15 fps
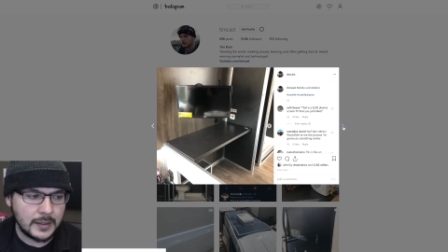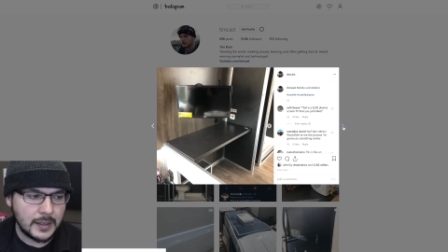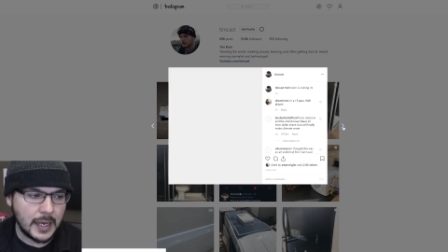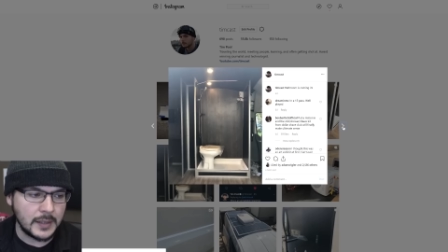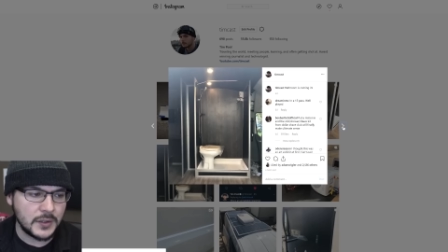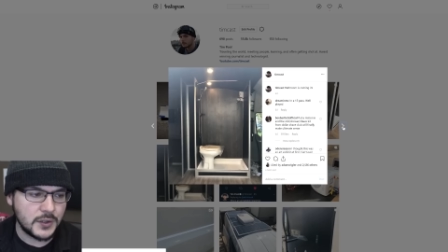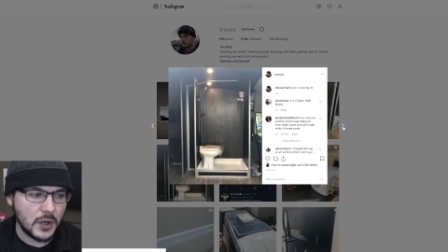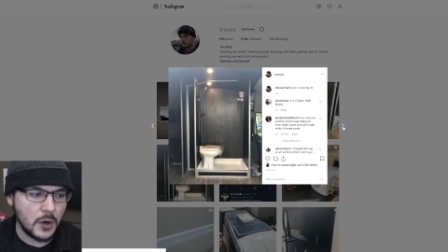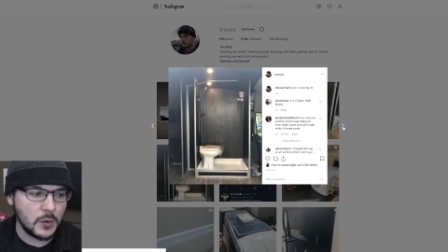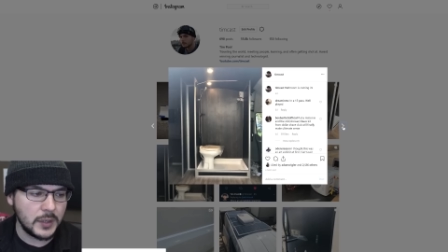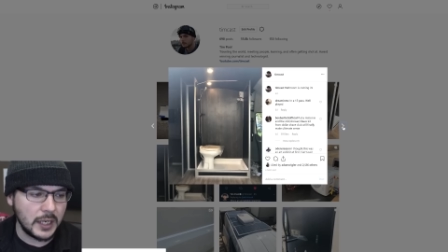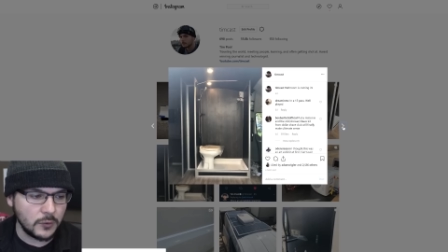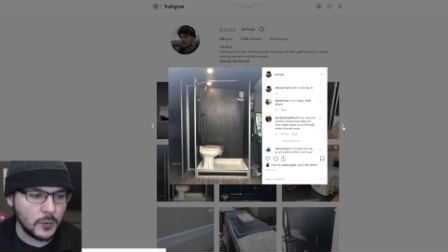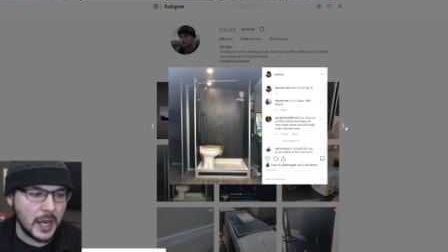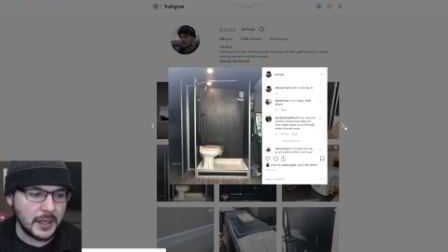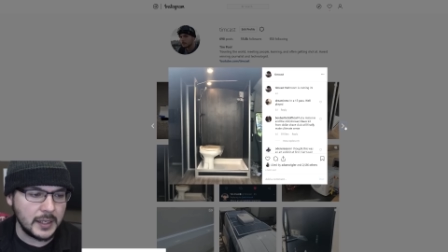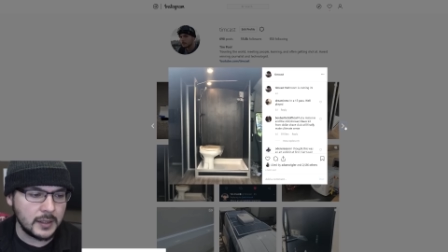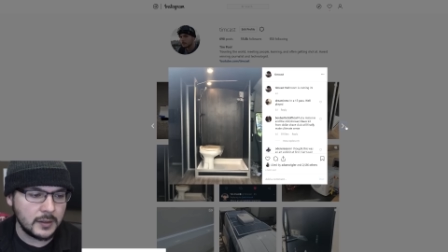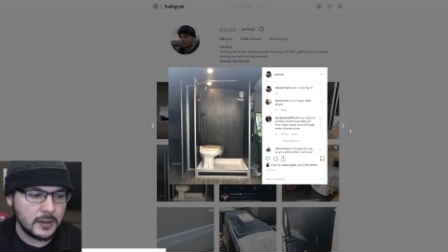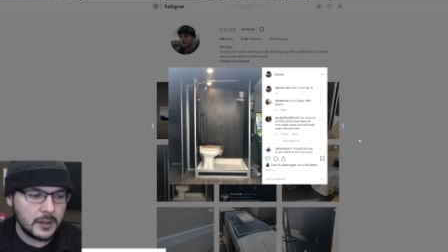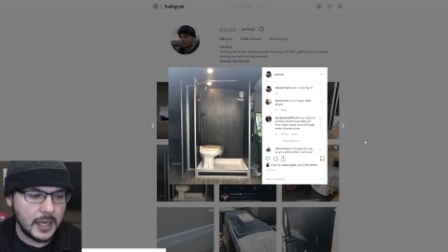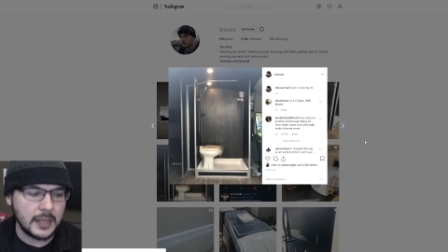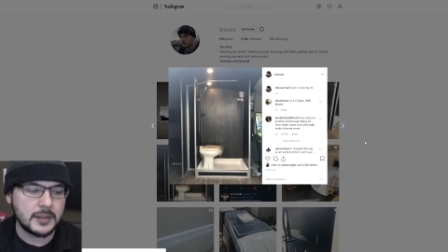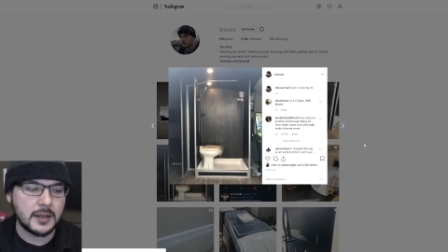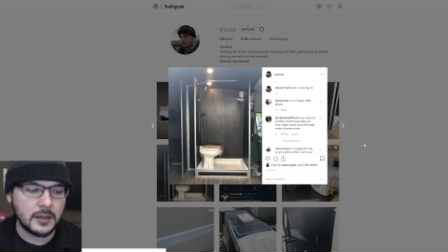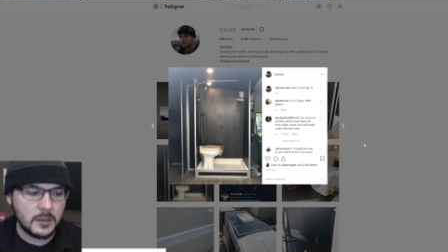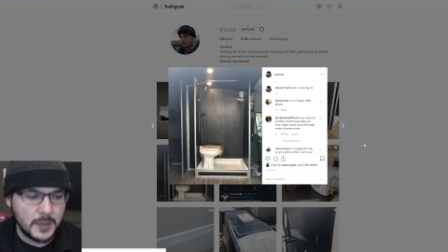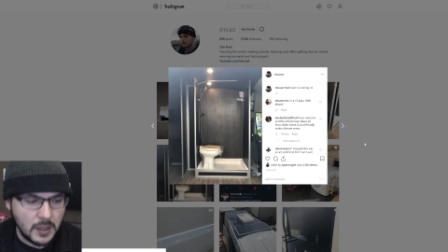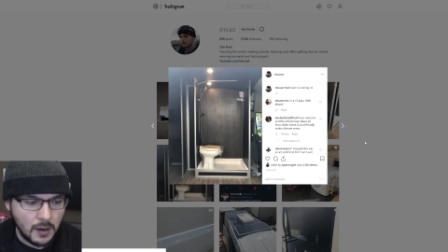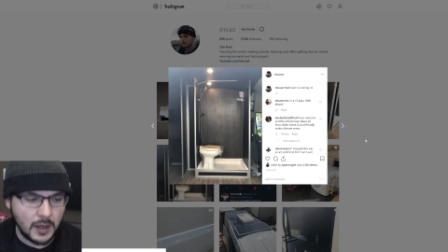And so get ready. It's
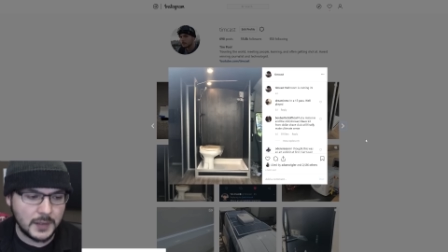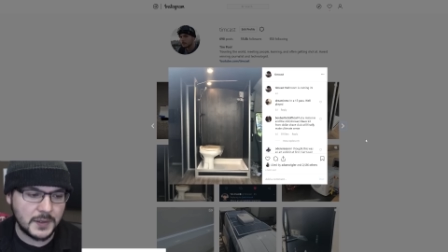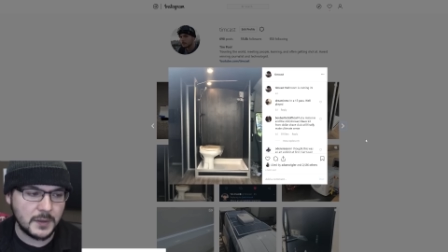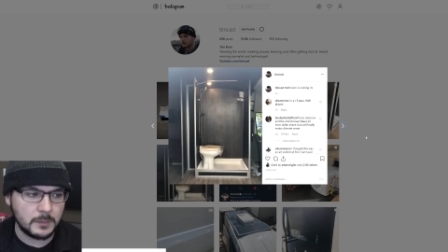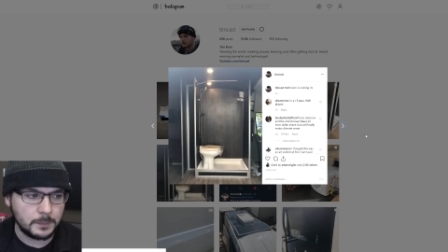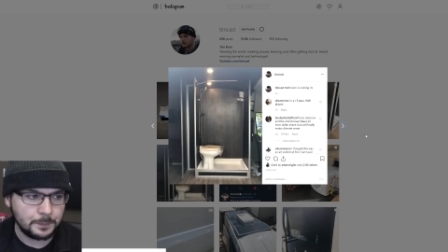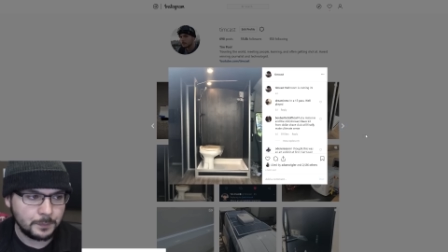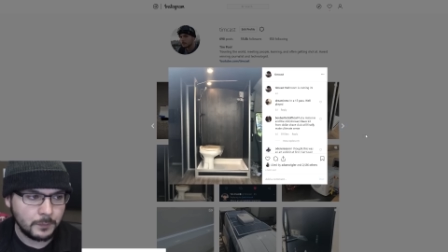going to be awesome.